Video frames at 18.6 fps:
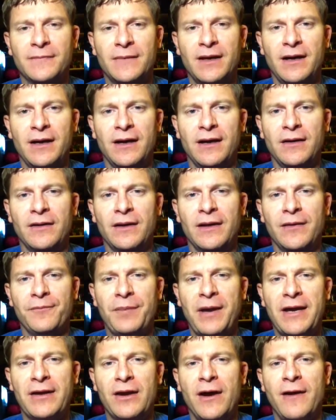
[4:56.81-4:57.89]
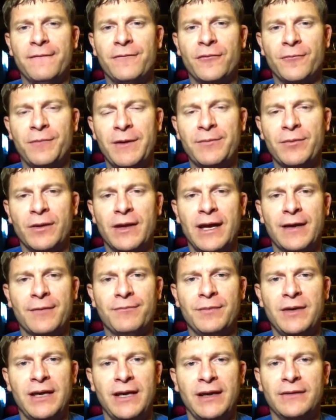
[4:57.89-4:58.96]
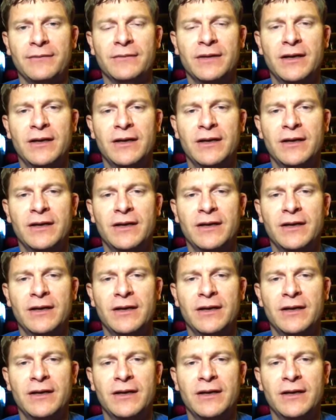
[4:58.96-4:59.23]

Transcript: uh, it paid off for people like me.